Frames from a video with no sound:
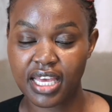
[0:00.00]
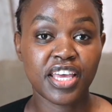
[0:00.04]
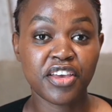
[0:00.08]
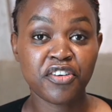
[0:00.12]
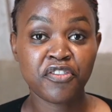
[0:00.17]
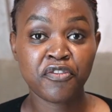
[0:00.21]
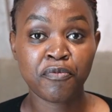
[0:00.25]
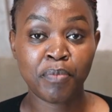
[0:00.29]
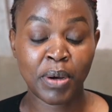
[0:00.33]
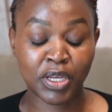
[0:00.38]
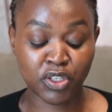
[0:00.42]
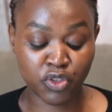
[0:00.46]

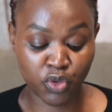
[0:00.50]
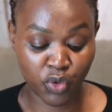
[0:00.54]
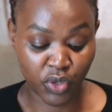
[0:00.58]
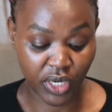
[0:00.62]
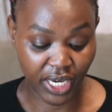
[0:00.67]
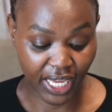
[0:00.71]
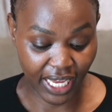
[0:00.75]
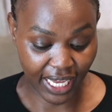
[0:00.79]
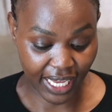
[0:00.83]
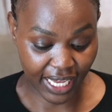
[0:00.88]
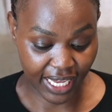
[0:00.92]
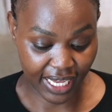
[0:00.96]
If
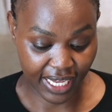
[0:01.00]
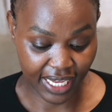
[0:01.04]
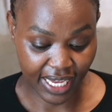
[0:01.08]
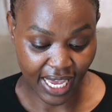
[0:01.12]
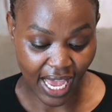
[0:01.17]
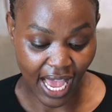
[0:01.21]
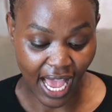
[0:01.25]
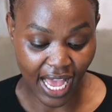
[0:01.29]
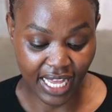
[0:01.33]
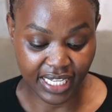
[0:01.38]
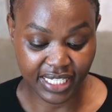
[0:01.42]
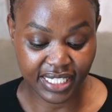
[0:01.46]
person A
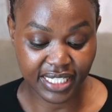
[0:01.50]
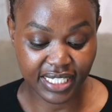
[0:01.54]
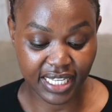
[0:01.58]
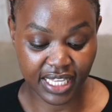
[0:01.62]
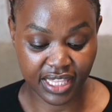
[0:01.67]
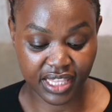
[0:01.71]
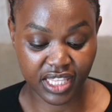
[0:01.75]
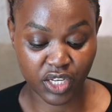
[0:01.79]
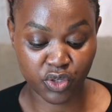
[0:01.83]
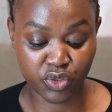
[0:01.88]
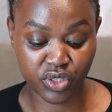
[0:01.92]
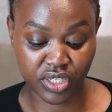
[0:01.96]
has
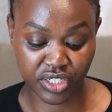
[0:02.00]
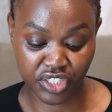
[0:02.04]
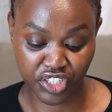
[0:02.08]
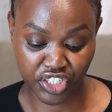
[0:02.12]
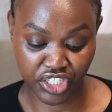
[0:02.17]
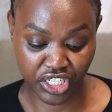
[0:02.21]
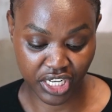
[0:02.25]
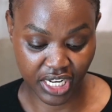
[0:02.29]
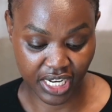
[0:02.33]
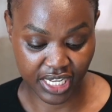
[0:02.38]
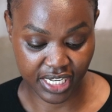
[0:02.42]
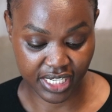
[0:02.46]
10,000
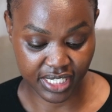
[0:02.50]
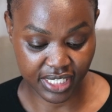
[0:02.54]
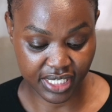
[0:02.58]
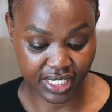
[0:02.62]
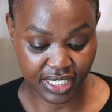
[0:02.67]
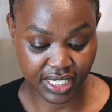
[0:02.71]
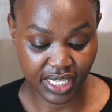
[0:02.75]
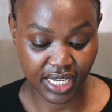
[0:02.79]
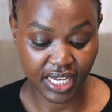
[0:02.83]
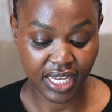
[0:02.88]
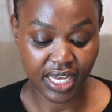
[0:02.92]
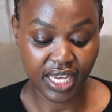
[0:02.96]

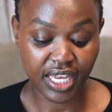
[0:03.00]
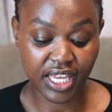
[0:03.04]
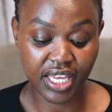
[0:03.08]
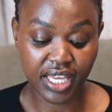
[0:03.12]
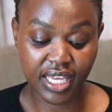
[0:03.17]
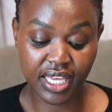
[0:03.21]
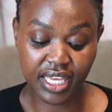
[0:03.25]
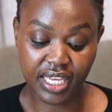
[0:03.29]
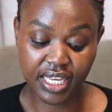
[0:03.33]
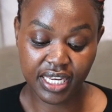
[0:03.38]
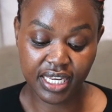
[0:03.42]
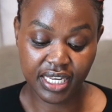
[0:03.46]
shillings
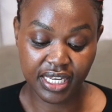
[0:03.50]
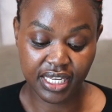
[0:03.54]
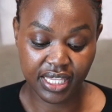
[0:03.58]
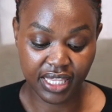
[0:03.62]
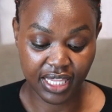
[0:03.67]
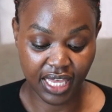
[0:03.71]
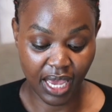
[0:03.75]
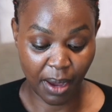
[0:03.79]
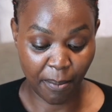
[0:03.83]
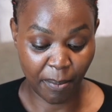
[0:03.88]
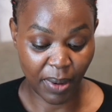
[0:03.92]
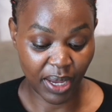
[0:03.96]
in
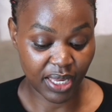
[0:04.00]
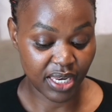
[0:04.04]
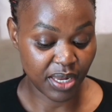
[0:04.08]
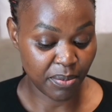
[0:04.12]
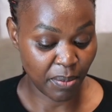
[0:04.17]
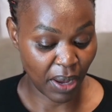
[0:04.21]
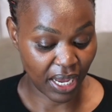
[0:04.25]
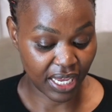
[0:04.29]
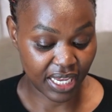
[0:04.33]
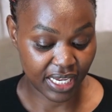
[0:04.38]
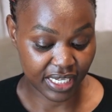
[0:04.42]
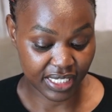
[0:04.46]
their money
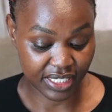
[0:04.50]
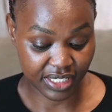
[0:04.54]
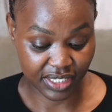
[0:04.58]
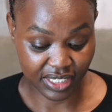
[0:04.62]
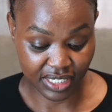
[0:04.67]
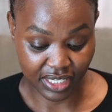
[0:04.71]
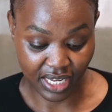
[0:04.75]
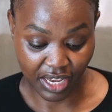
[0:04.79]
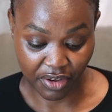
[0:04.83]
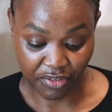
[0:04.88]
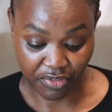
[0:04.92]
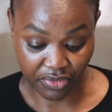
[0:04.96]

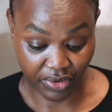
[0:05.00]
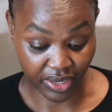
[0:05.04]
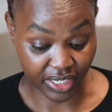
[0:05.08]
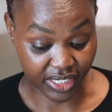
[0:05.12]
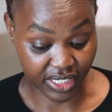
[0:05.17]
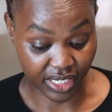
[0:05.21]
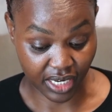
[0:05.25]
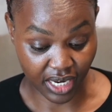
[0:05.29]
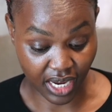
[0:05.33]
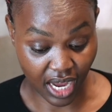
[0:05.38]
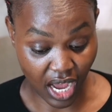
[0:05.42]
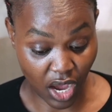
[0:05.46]
market
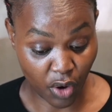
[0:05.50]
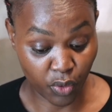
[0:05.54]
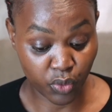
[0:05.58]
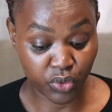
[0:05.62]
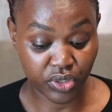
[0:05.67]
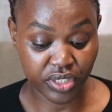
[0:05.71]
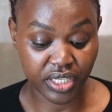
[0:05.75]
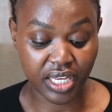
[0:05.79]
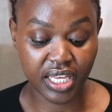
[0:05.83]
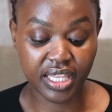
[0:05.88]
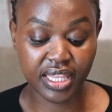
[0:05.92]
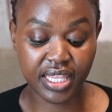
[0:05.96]
fund
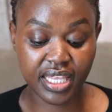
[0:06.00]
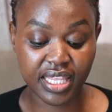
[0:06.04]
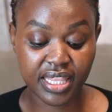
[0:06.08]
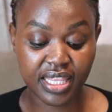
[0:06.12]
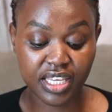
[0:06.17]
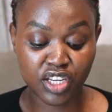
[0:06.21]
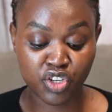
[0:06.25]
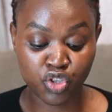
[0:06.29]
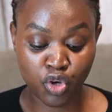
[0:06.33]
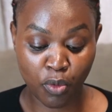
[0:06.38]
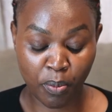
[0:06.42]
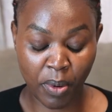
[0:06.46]
account and then
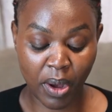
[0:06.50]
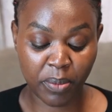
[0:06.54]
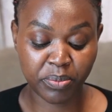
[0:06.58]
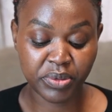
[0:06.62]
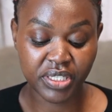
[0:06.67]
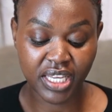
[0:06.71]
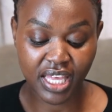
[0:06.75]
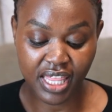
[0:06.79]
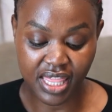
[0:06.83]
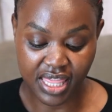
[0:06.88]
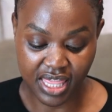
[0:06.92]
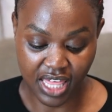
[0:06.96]
they top
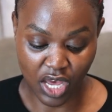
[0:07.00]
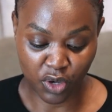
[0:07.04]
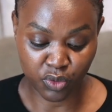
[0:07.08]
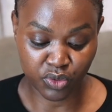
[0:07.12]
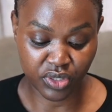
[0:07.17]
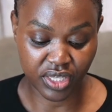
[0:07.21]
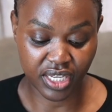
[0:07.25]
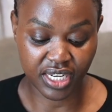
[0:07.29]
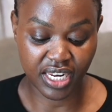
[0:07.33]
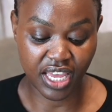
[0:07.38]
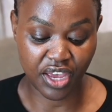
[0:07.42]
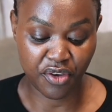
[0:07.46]
up
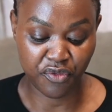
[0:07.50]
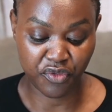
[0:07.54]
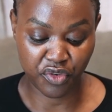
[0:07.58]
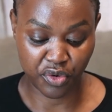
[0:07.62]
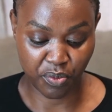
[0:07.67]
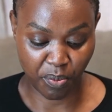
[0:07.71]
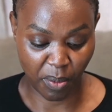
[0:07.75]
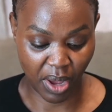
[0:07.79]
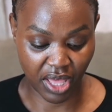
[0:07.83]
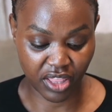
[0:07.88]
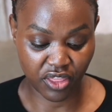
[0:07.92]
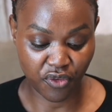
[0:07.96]
10,000
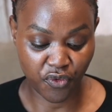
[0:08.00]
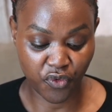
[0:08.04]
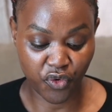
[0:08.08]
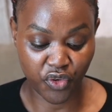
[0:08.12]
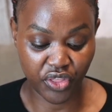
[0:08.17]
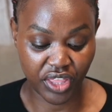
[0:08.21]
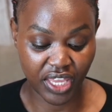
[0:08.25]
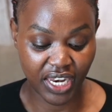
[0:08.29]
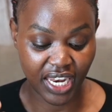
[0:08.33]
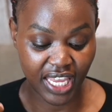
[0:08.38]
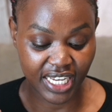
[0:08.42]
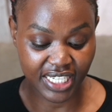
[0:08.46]
every month for
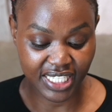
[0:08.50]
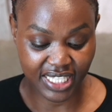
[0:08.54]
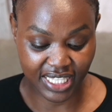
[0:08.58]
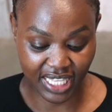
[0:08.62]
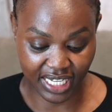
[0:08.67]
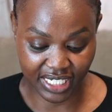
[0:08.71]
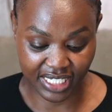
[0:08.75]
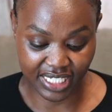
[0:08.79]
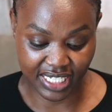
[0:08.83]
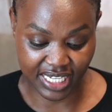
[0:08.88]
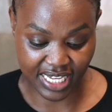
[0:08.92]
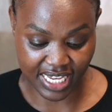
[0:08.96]
the next
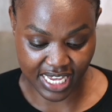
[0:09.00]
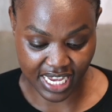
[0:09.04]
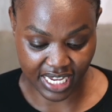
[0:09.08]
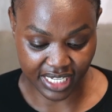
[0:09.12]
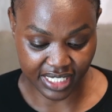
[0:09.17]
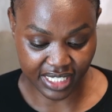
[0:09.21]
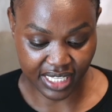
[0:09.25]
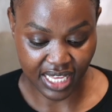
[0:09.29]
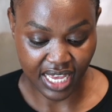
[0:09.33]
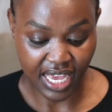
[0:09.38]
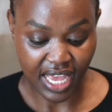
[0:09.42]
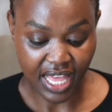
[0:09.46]
30
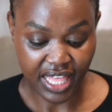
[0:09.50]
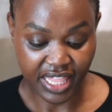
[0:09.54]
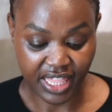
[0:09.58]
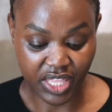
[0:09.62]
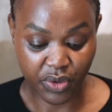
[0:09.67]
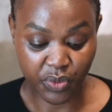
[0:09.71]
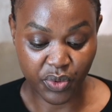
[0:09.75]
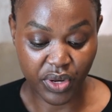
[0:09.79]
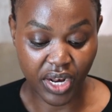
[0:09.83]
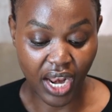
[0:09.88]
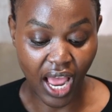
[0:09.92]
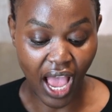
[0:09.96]
years,
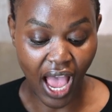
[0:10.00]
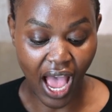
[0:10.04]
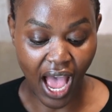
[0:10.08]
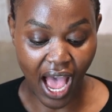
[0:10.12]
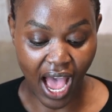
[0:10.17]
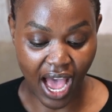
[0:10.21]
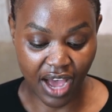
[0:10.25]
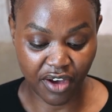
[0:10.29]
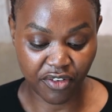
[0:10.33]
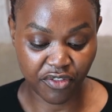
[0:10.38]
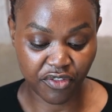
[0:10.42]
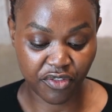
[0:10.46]
they will
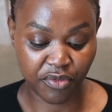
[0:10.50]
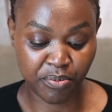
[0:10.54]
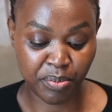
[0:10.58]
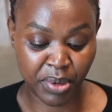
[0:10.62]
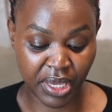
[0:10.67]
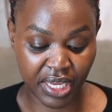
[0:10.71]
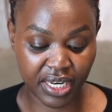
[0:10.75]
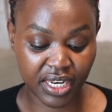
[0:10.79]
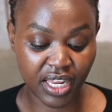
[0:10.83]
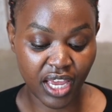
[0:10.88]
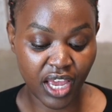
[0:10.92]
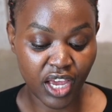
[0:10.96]
have
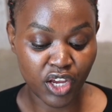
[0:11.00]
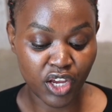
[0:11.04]
made